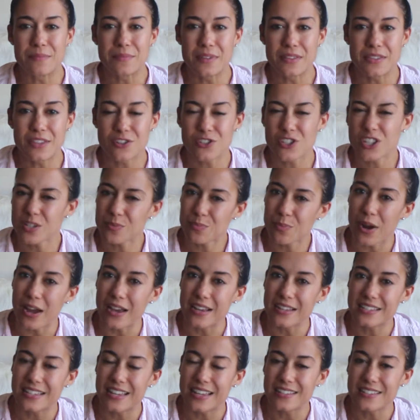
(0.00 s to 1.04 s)
there's this
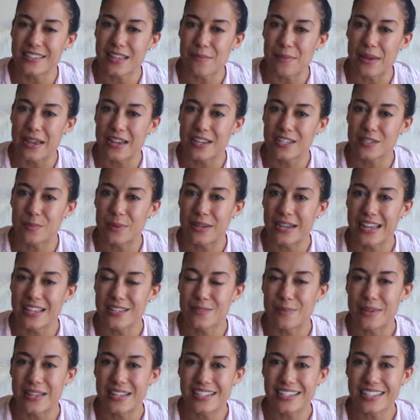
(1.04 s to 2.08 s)
process that my husband
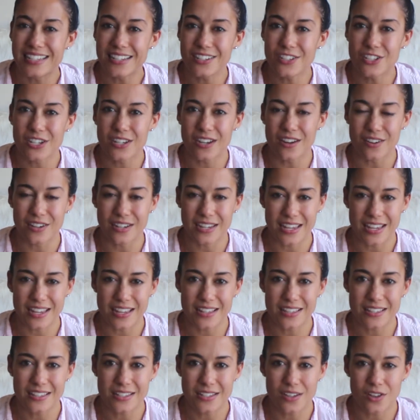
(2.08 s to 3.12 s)
has been teaching our
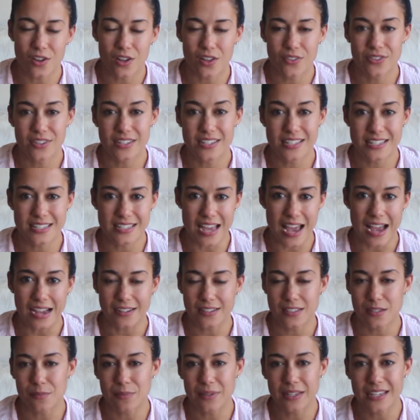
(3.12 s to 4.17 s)
kids called the Stack,
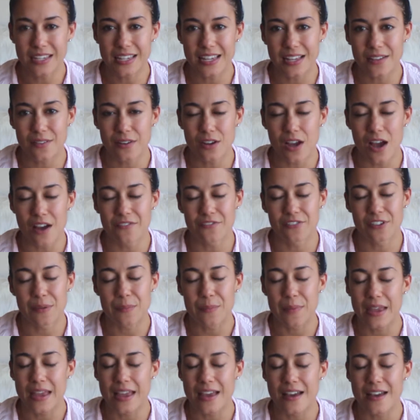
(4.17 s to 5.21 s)
something he got
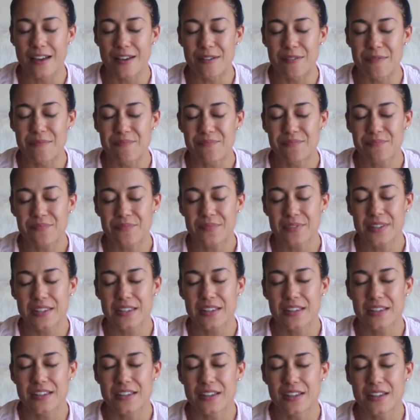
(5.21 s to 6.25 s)
from a
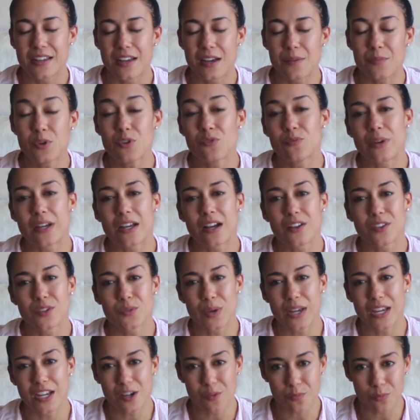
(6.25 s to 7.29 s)
movement called the
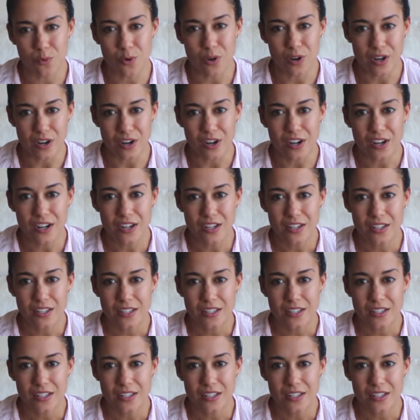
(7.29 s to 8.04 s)
Wake Up Warrior.